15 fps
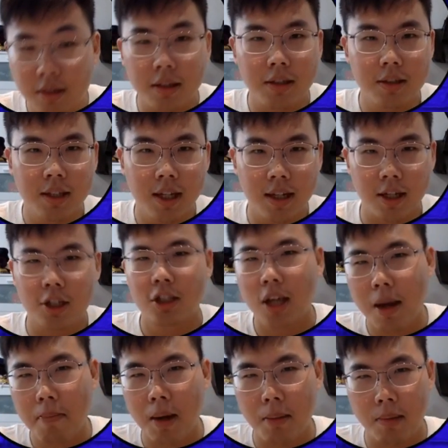he said that
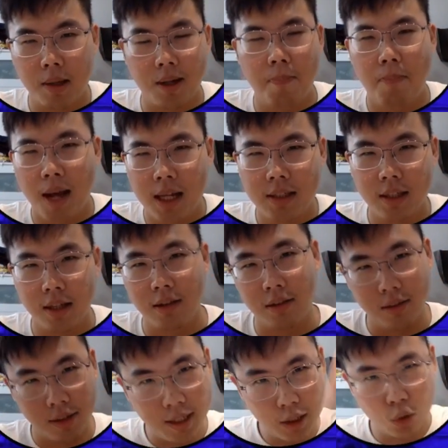Shane may be the best in
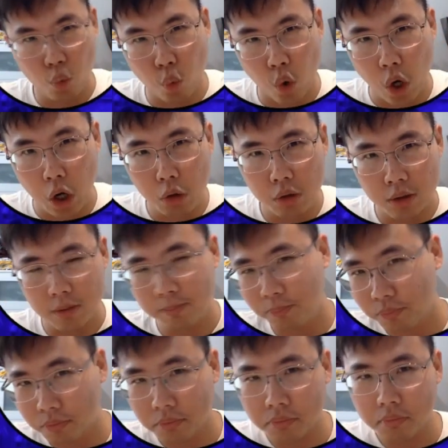this world,
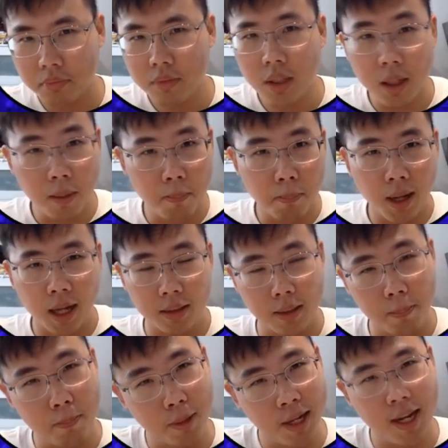but the
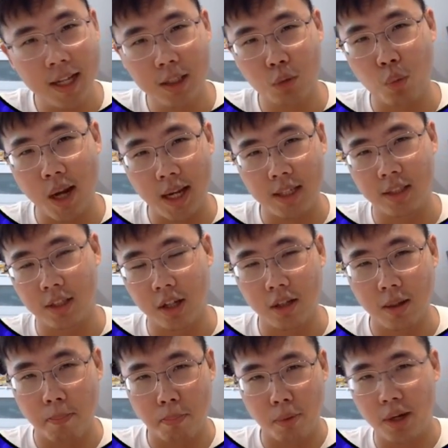place where he's
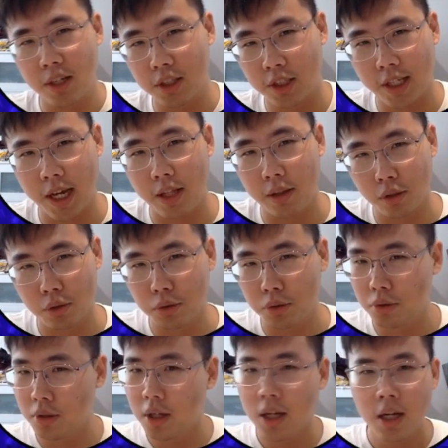gonna bring Shane
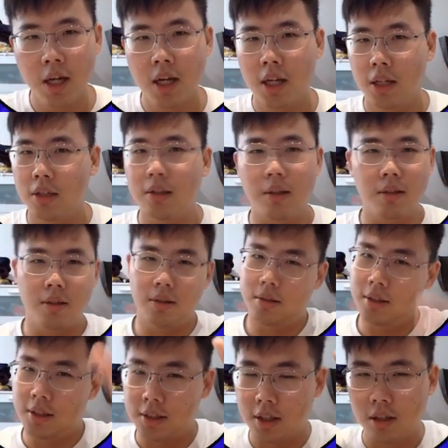to
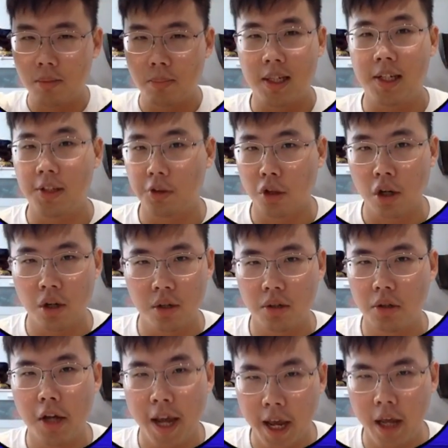is gonna be
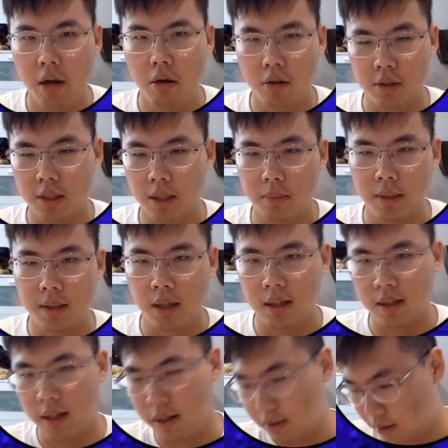eternal hell or something like
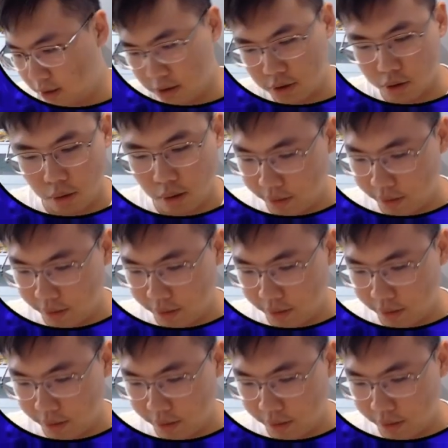that. This is so